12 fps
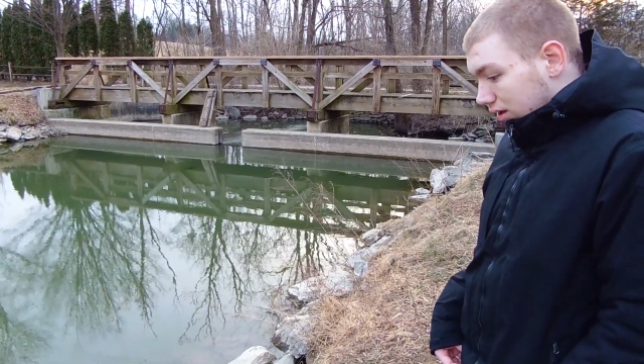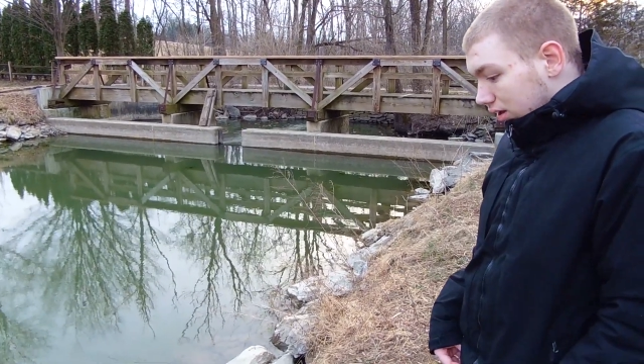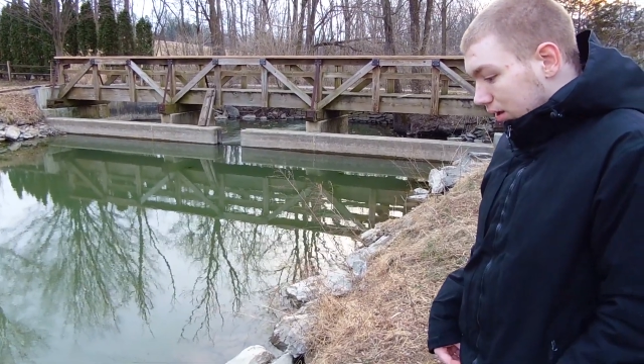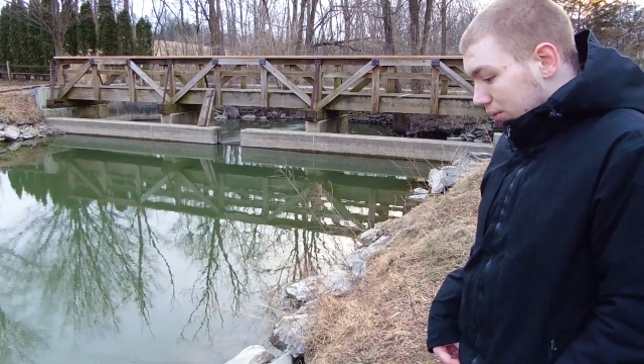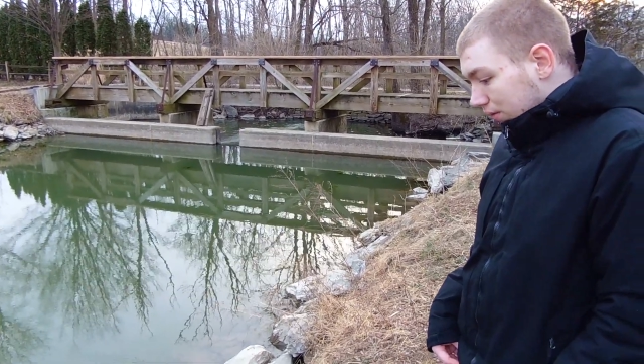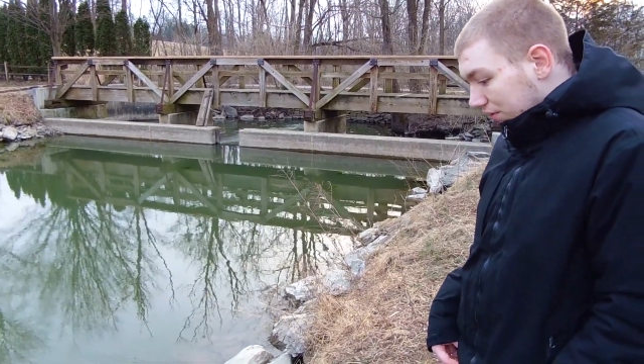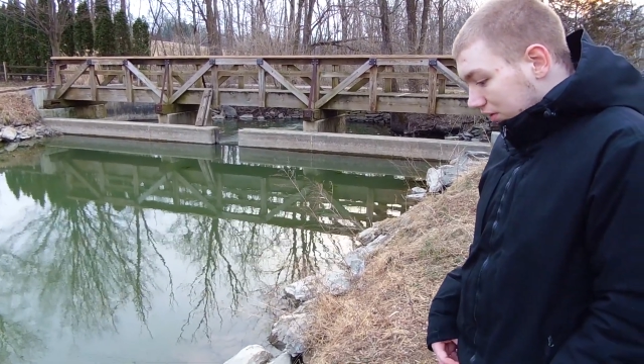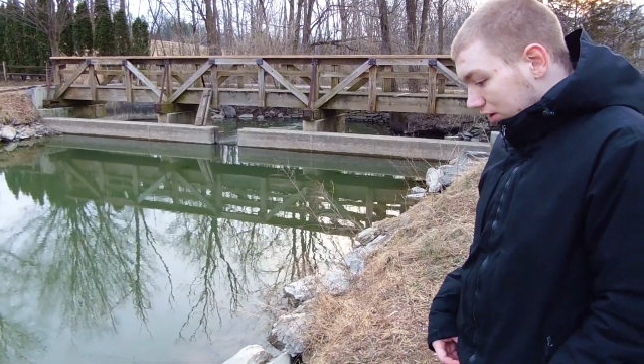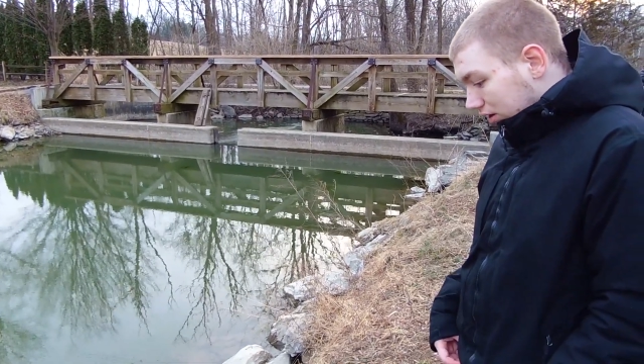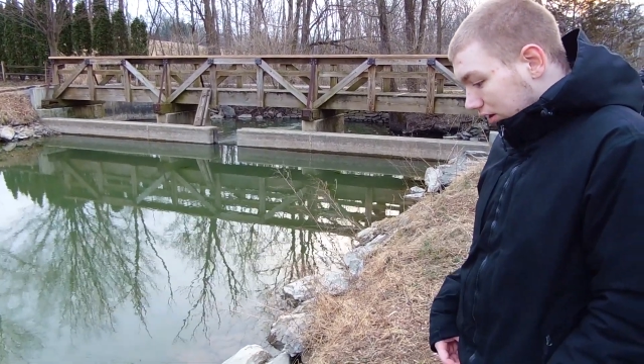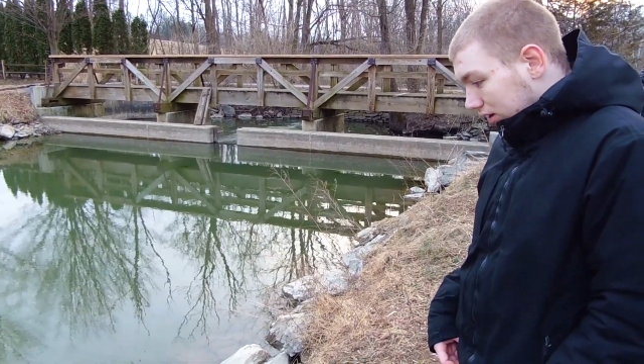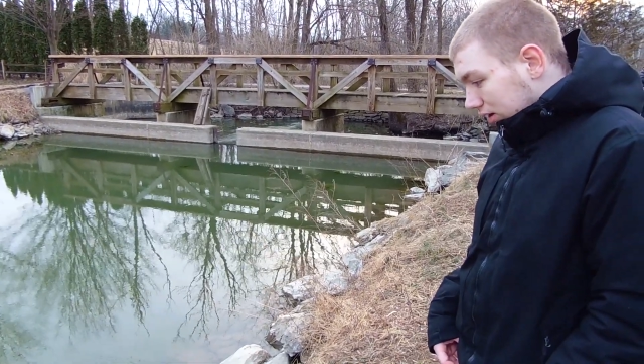
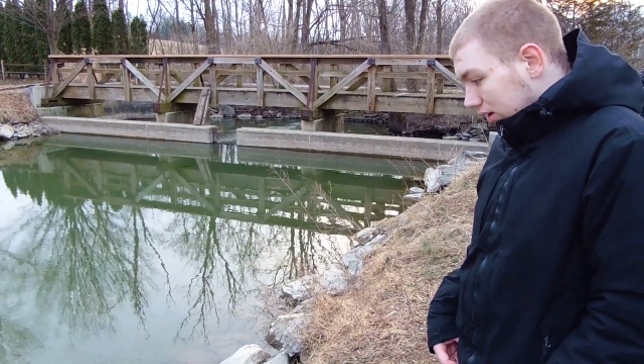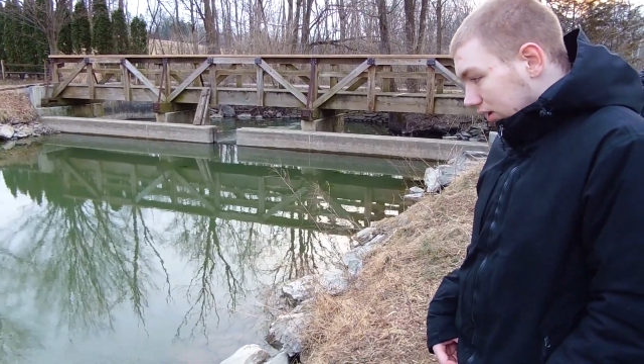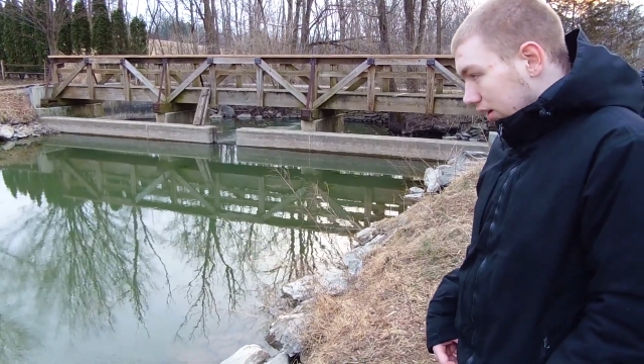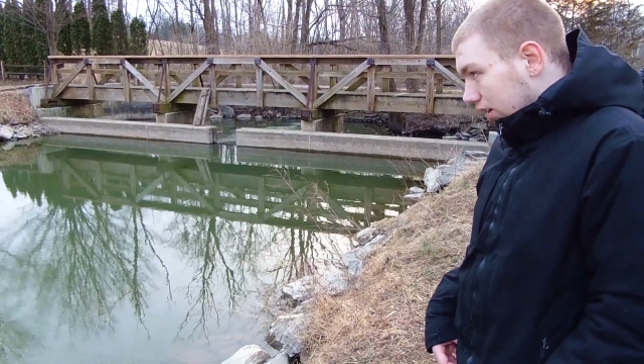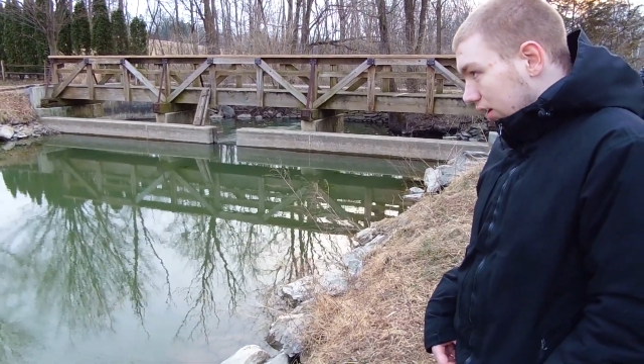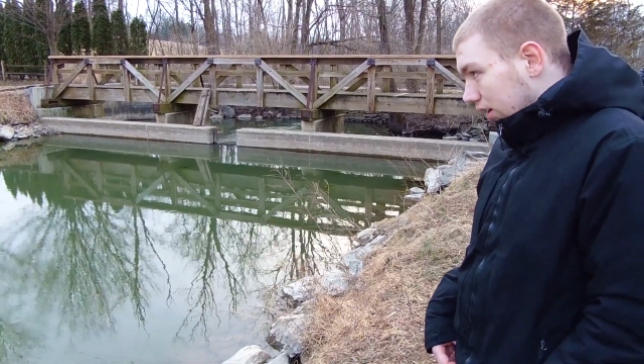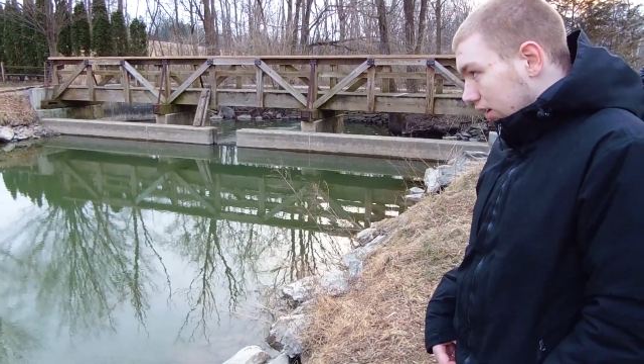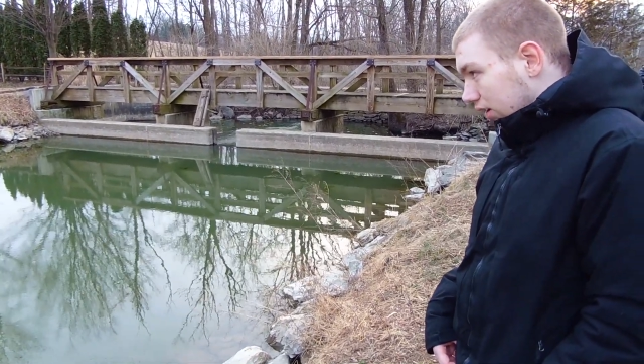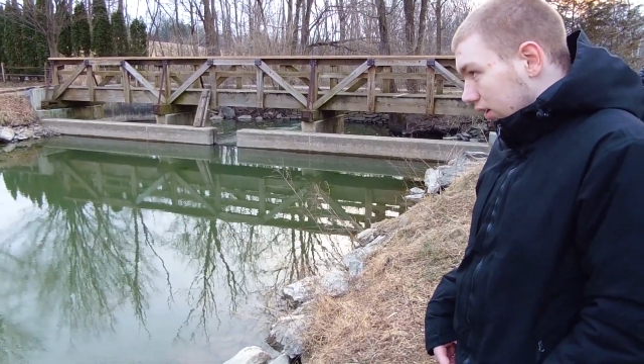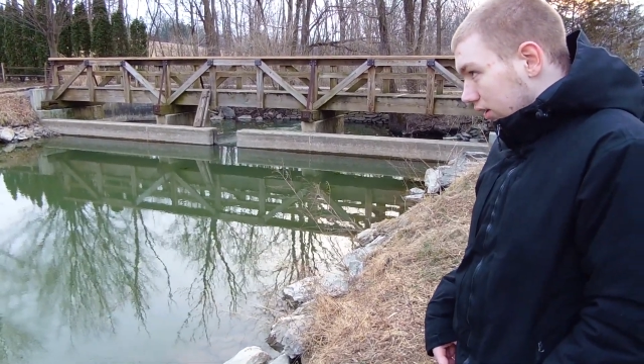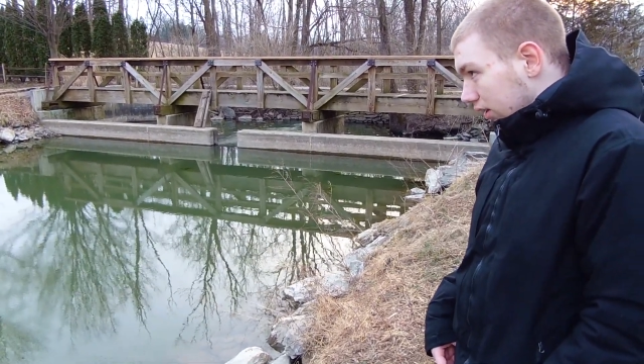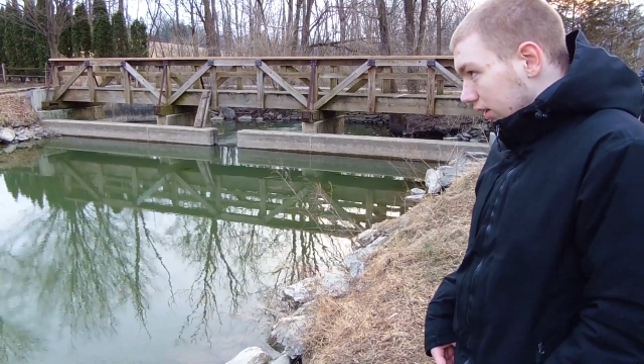However,
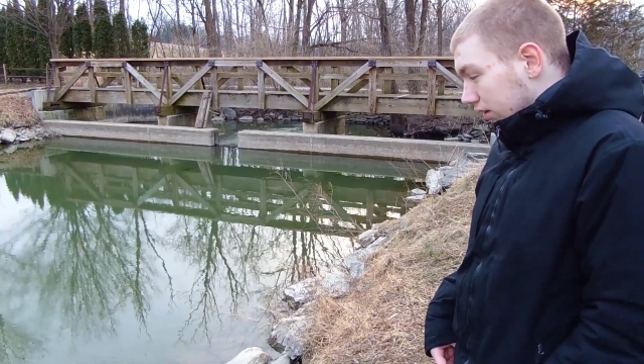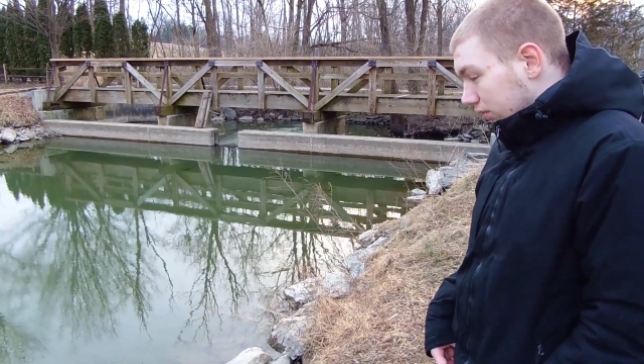unlike